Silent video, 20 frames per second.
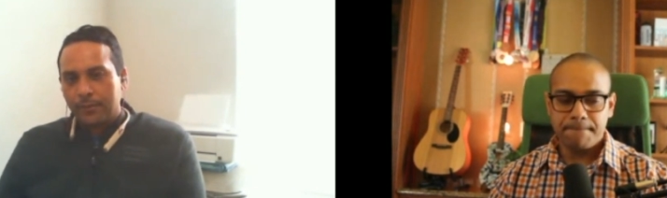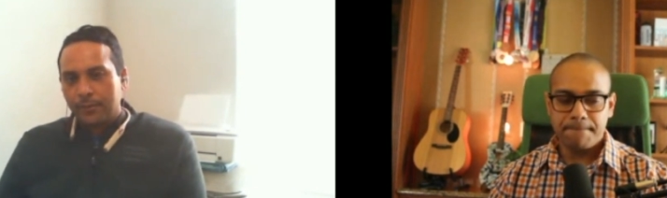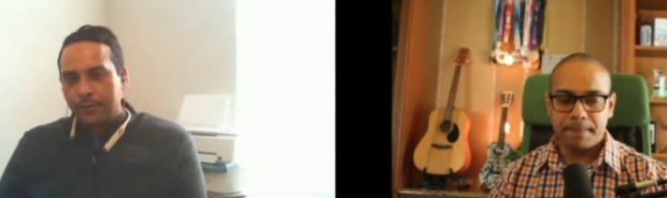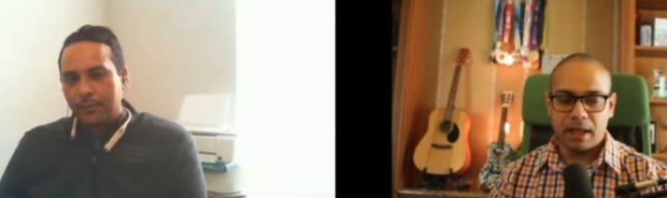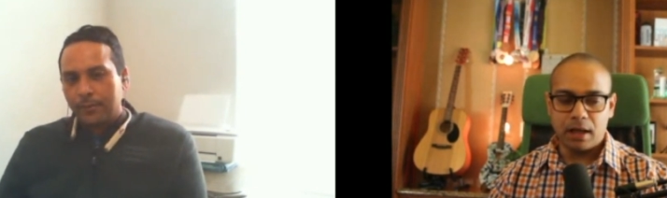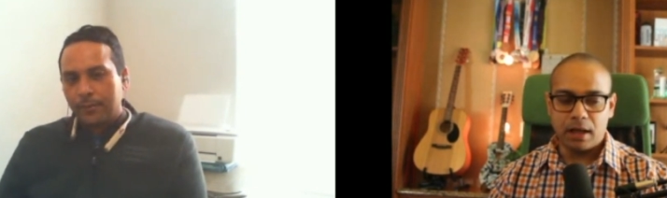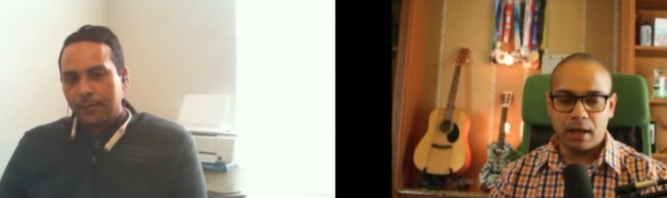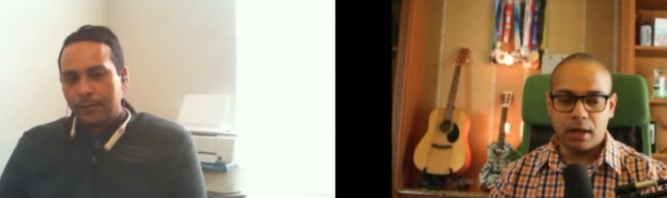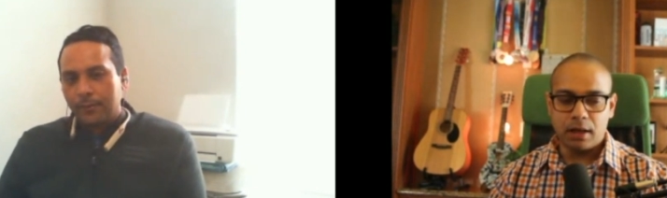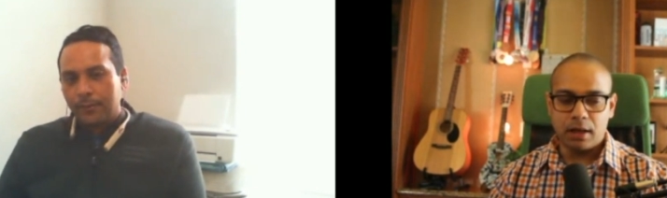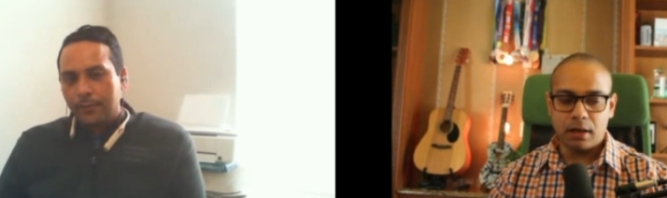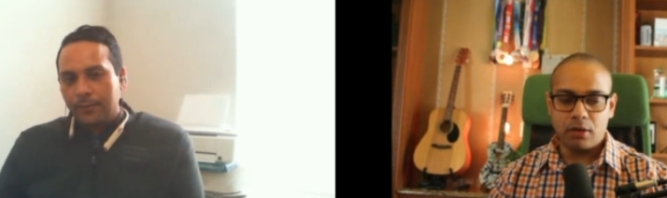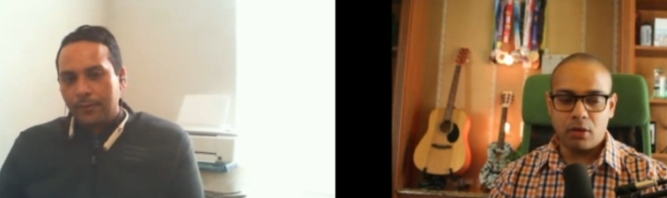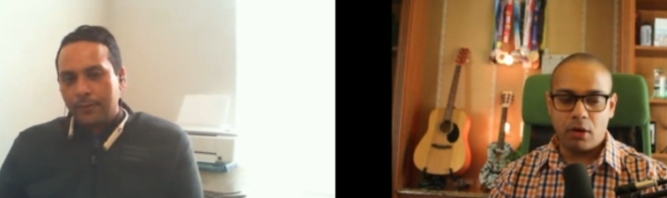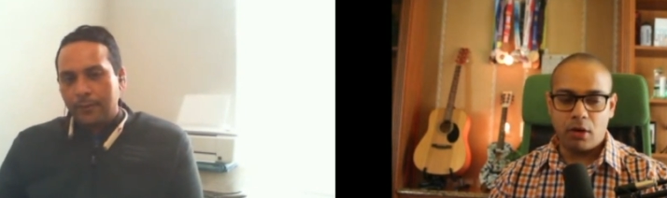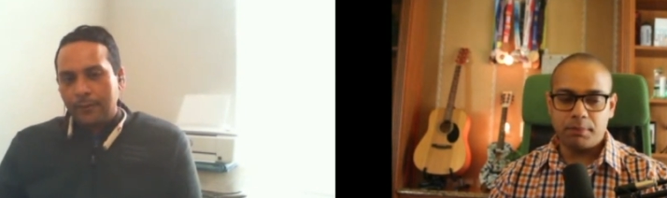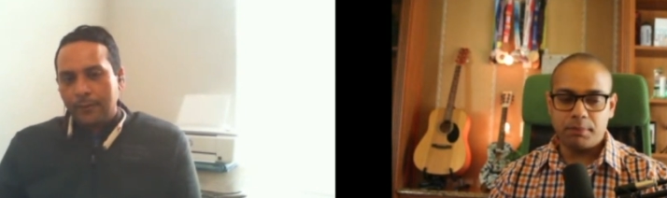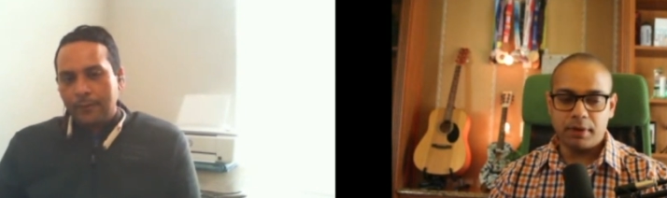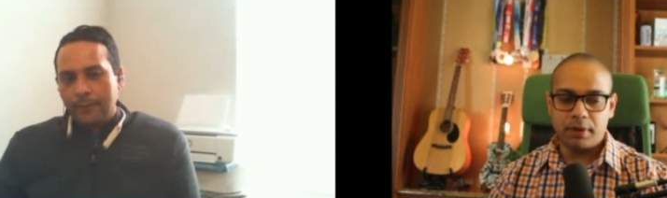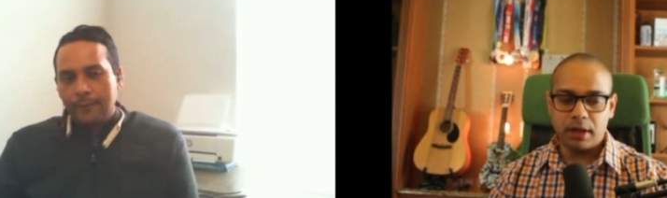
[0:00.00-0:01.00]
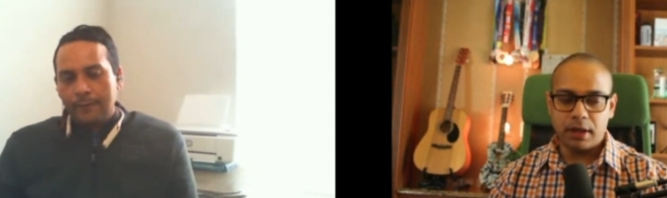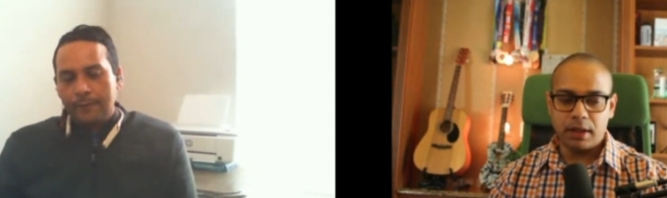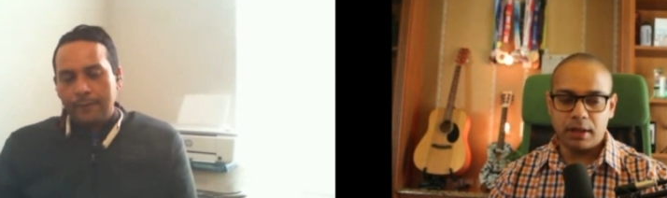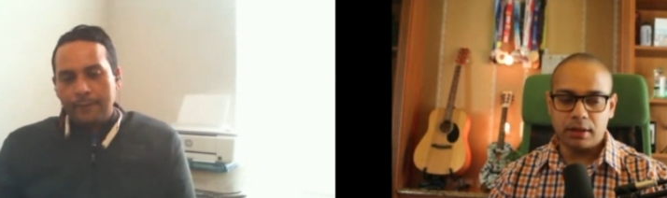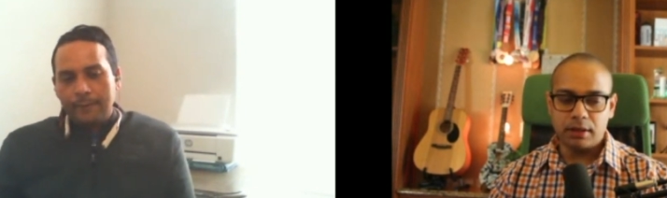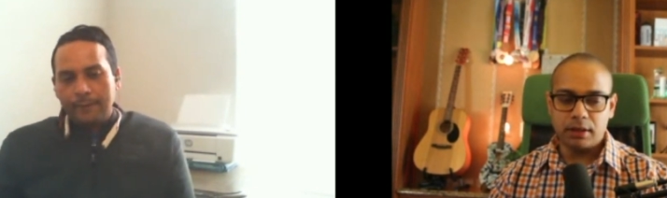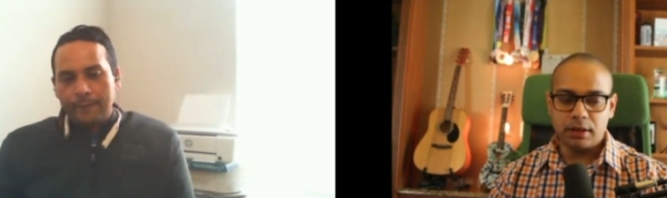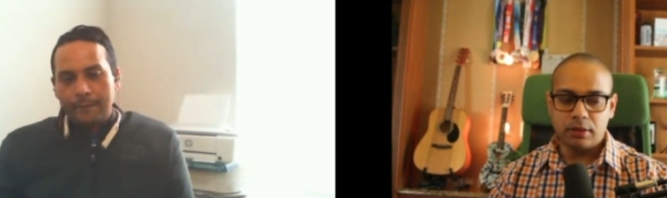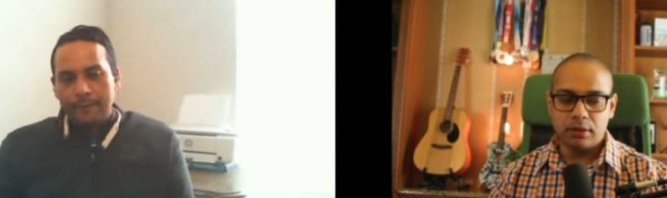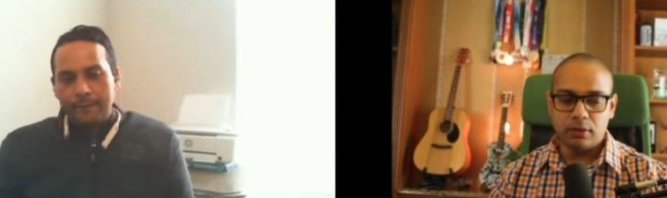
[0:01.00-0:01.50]
Speaker 1: uh,
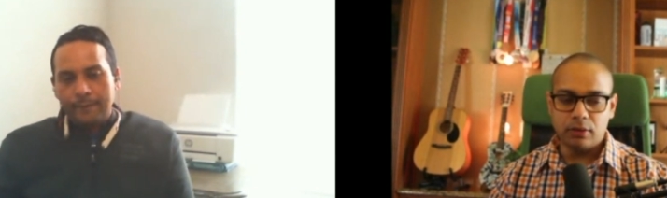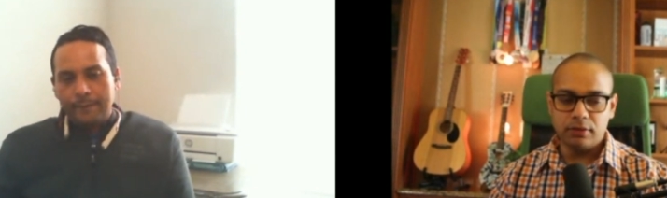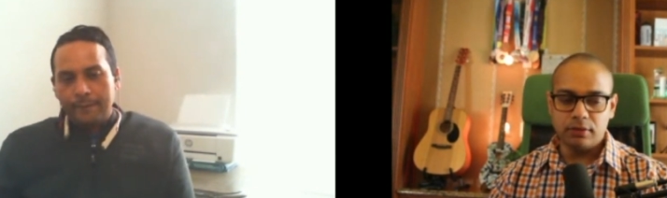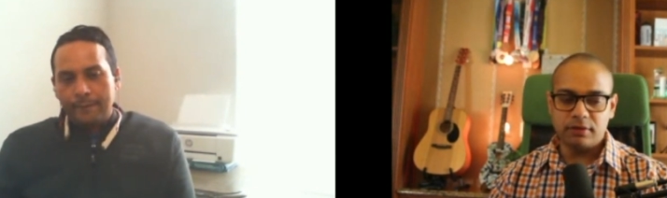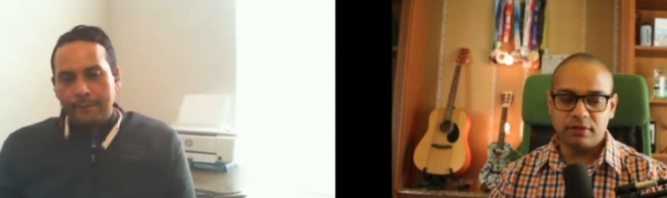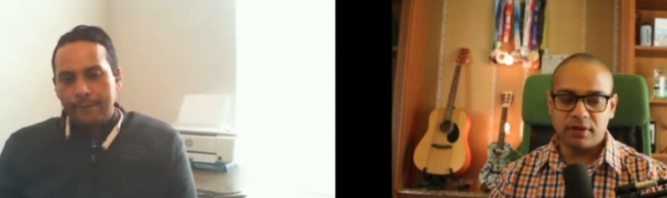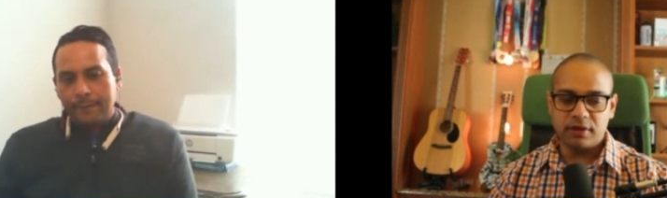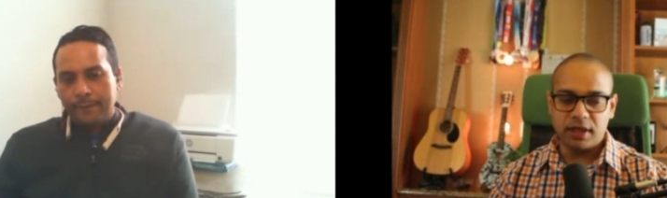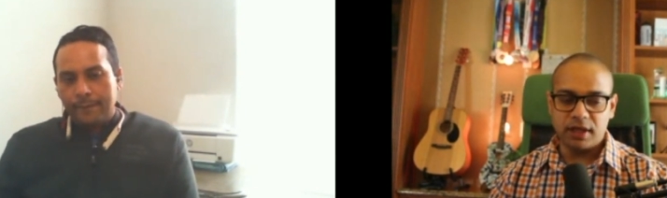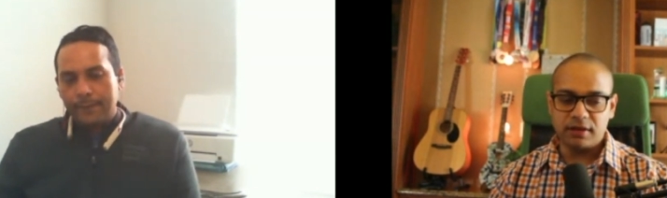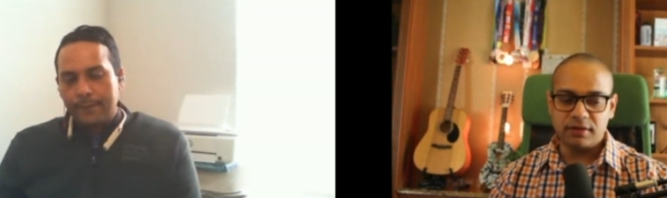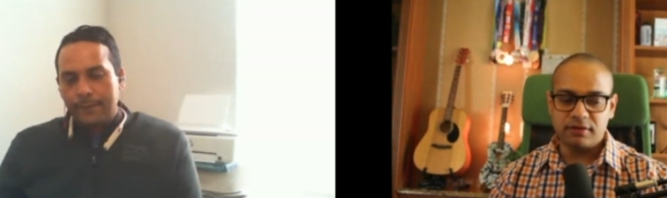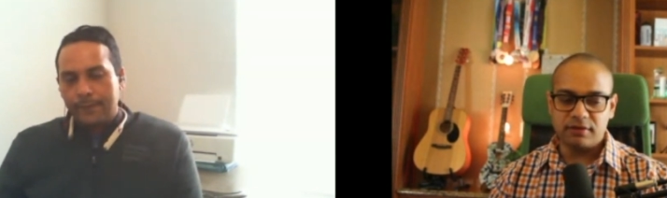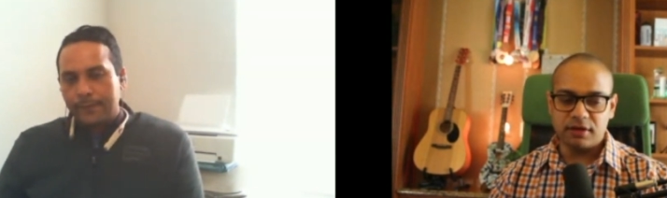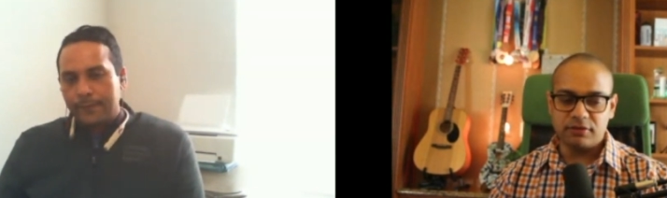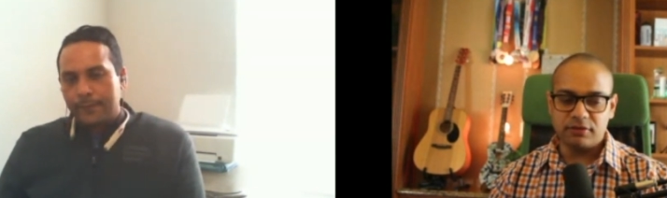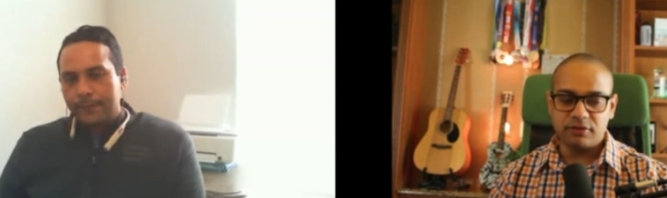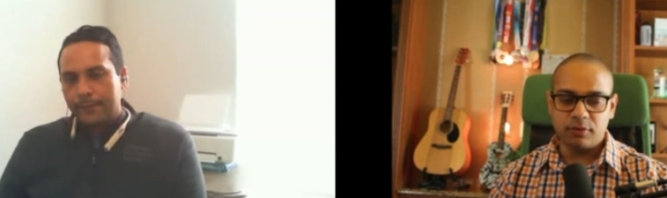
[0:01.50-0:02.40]
comprehend those things as